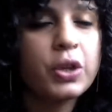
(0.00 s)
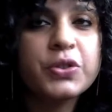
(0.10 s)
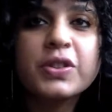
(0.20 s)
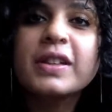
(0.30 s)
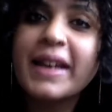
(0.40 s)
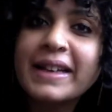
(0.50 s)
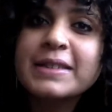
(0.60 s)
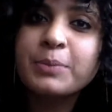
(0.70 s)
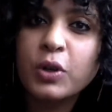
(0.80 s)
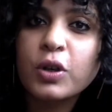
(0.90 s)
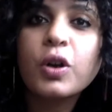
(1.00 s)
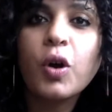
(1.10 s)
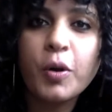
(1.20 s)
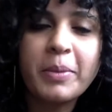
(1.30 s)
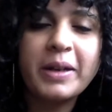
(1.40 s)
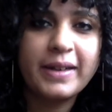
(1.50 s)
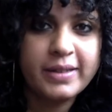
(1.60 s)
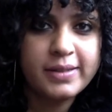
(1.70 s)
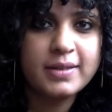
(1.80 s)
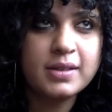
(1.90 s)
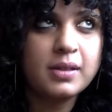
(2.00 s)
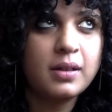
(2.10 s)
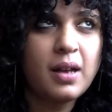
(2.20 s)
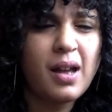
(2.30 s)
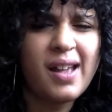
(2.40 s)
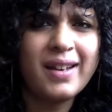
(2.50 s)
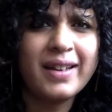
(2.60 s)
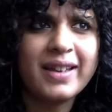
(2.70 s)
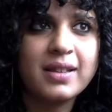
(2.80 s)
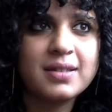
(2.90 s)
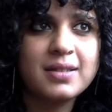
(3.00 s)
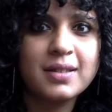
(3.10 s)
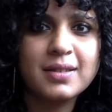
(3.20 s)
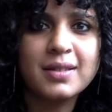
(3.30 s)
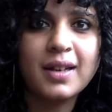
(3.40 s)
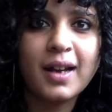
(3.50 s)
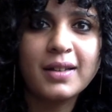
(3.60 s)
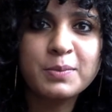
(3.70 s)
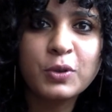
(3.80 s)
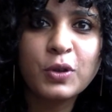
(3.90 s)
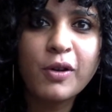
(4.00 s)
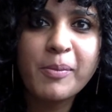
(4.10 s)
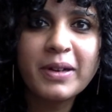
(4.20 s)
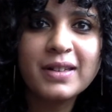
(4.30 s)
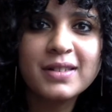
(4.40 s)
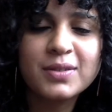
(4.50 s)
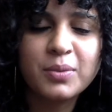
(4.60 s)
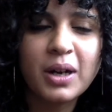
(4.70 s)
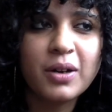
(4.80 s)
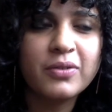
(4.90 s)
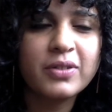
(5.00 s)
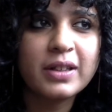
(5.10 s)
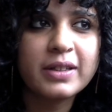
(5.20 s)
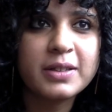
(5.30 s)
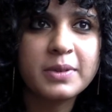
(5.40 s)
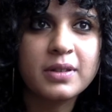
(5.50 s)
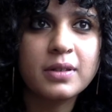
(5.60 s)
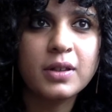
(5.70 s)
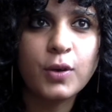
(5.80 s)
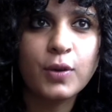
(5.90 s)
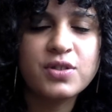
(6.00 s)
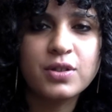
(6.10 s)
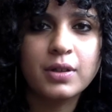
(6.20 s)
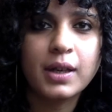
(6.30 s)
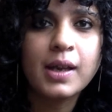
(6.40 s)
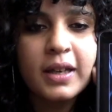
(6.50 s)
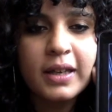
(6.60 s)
So the next book on my list, and I guess it's the last book on my list. Wow, I feel like it's been a really long journey.